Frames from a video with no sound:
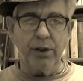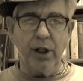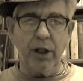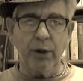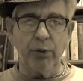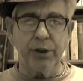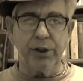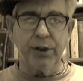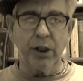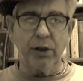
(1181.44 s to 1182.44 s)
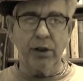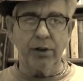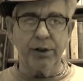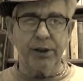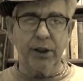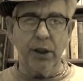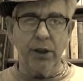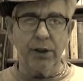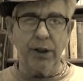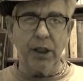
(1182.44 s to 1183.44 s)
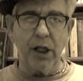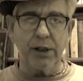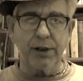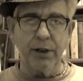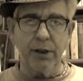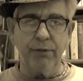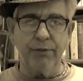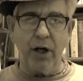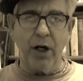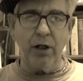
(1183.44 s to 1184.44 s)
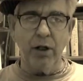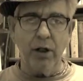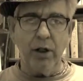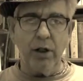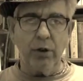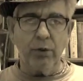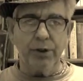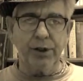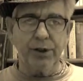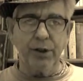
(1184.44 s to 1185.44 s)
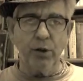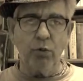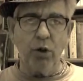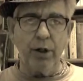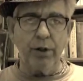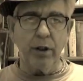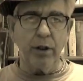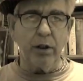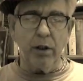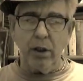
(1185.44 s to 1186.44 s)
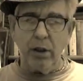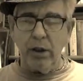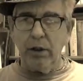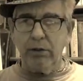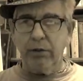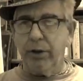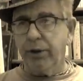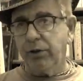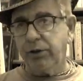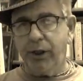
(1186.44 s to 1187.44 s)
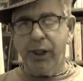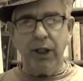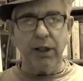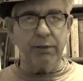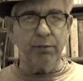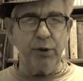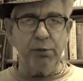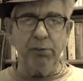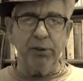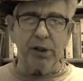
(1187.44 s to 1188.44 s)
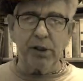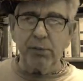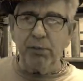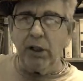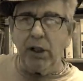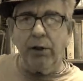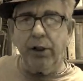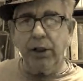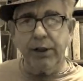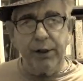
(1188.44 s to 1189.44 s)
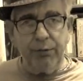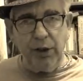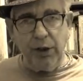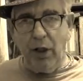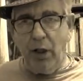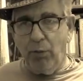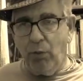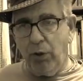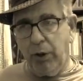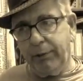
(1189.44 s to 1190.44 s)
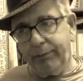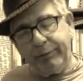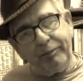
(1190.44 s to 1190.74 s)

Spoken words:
the jelly would stick to your skin, and the gasoline fire resisted water. During those days, most people didn't speak out against the Vietnam War.